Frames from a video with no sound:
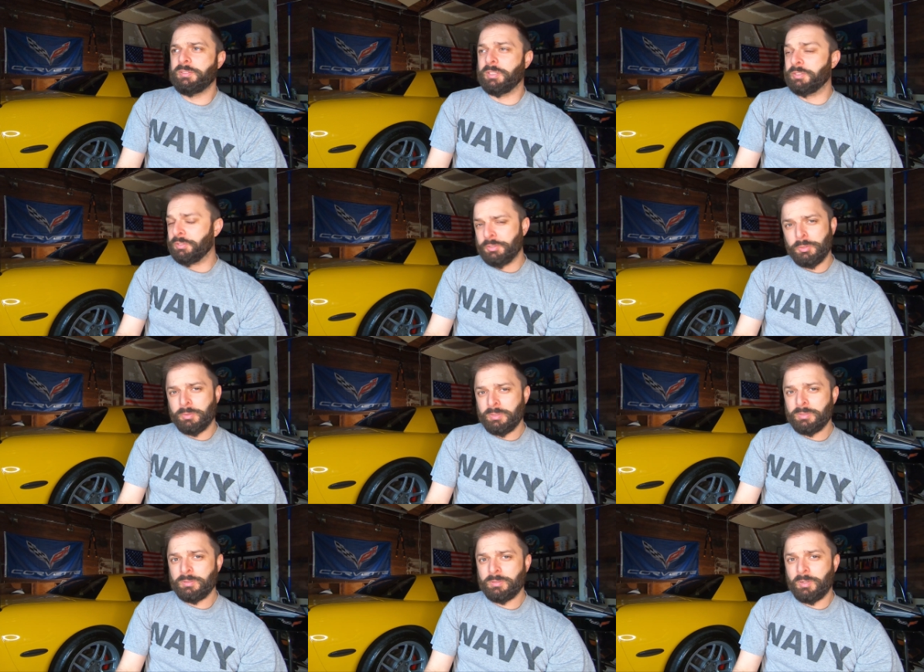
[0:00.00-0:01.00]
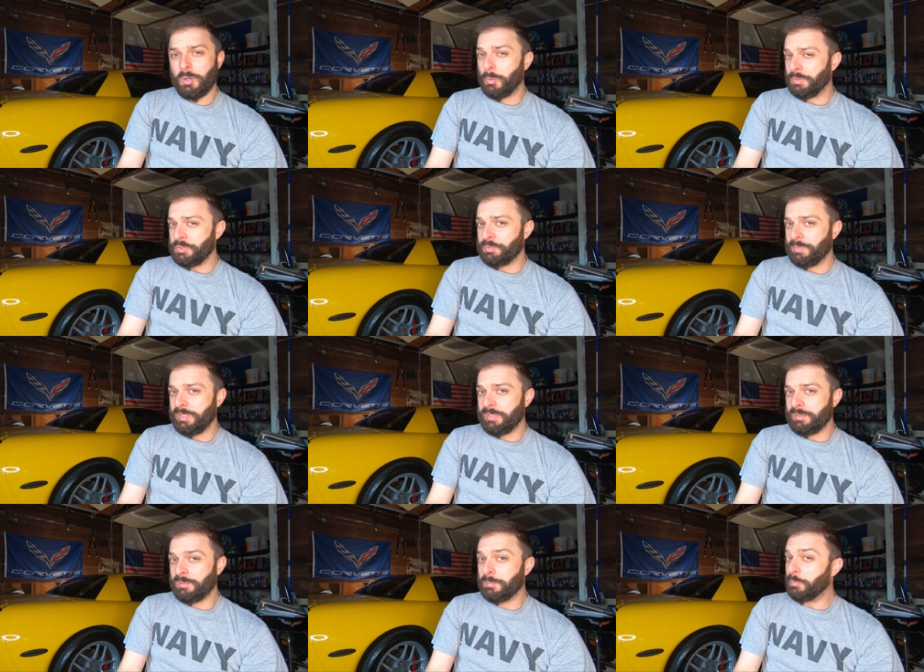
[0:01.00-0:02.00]
Does newer always
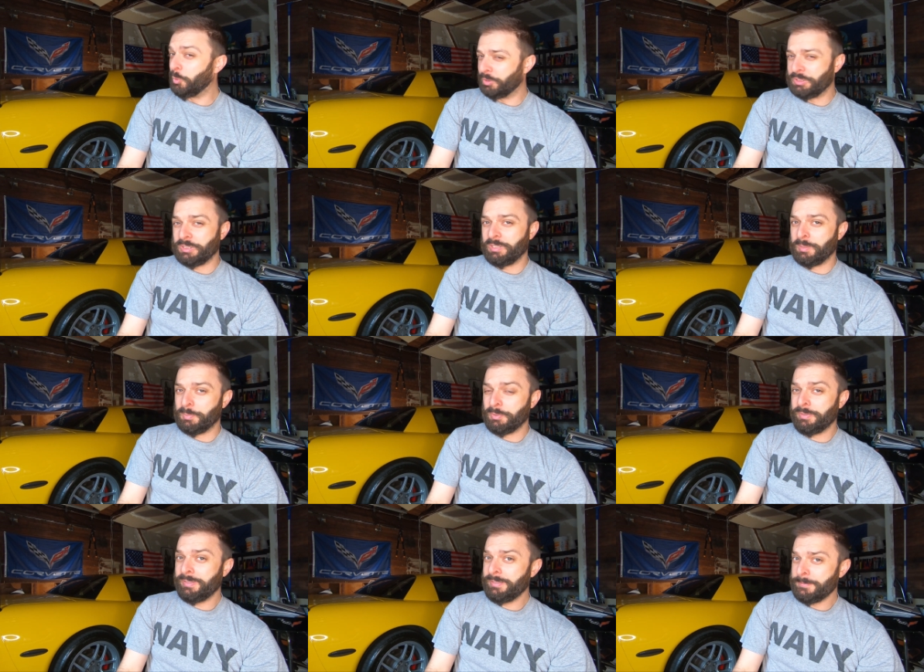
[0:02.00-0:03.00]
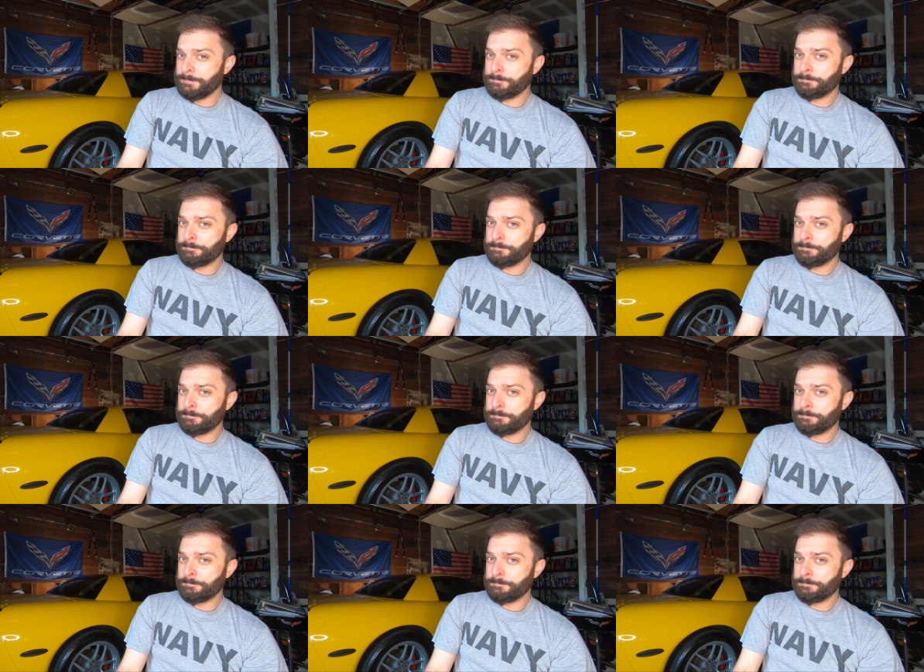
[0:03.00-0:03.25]
mean more slippery?